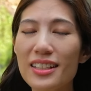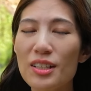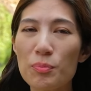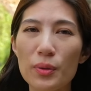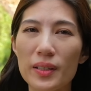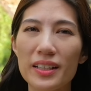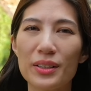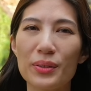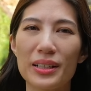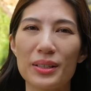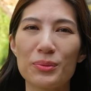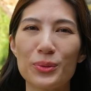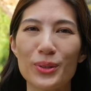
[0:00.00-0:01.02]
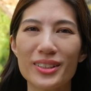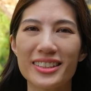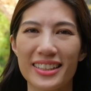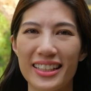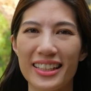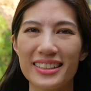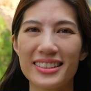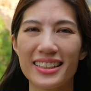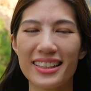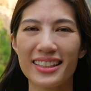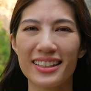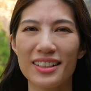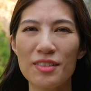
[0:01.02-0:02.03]
a pretty quick walk to get to
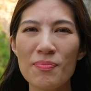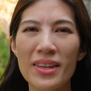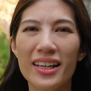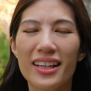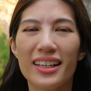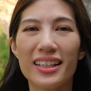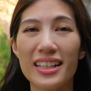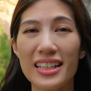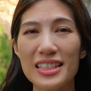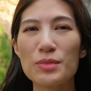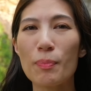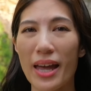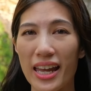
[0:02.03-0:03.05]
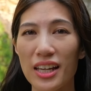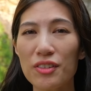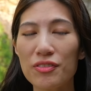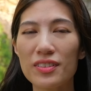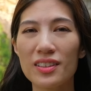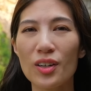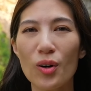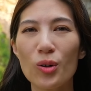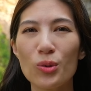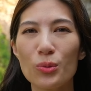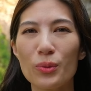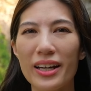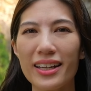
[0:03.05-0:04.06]
here. It is paved the
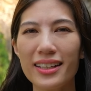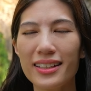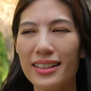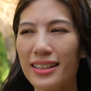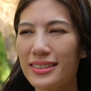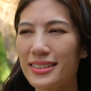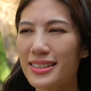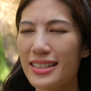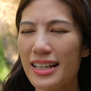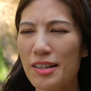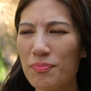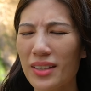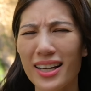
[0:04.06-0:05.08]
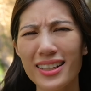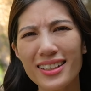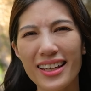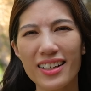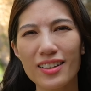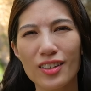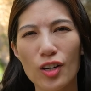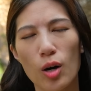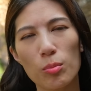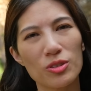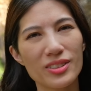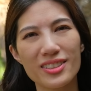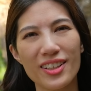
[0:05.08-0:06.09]
whole way. It's kind of like
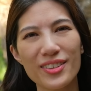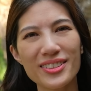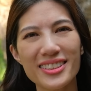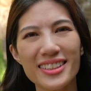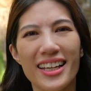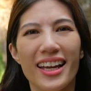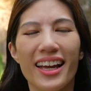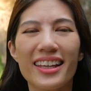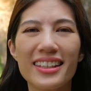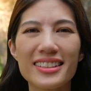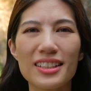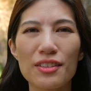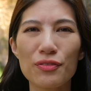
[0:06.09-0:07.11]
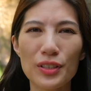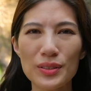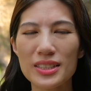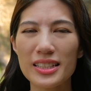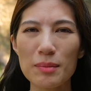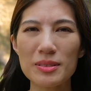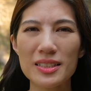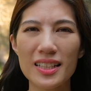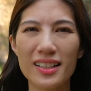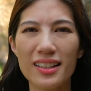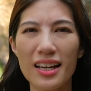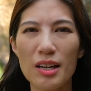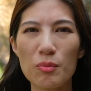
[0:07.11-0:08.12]
cobblestones, and there's a few steps to
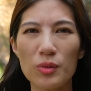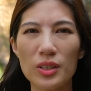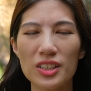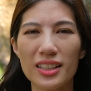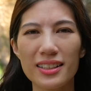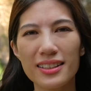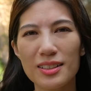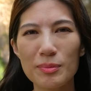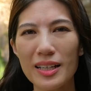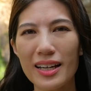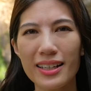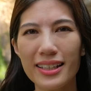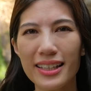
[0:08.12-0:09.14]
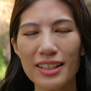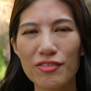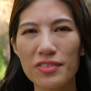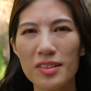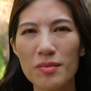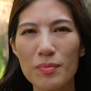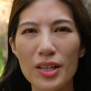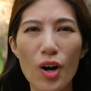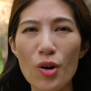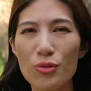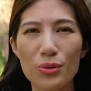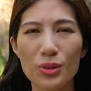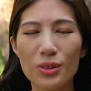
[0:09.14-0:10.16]
climb which are a little bit uneven, but
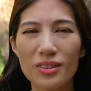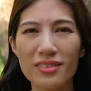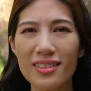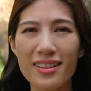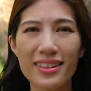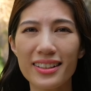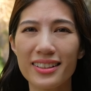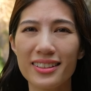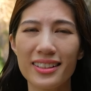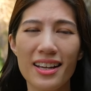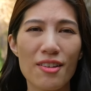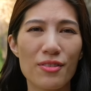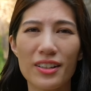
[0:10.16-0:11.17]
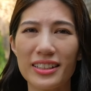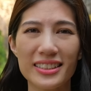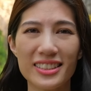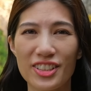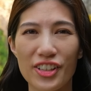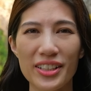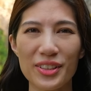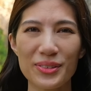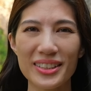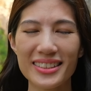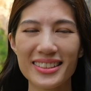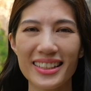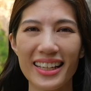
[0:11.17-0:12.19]
overall nothing very
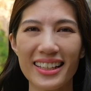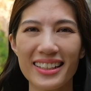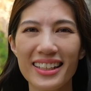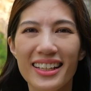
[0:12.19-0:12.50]
strenuous, and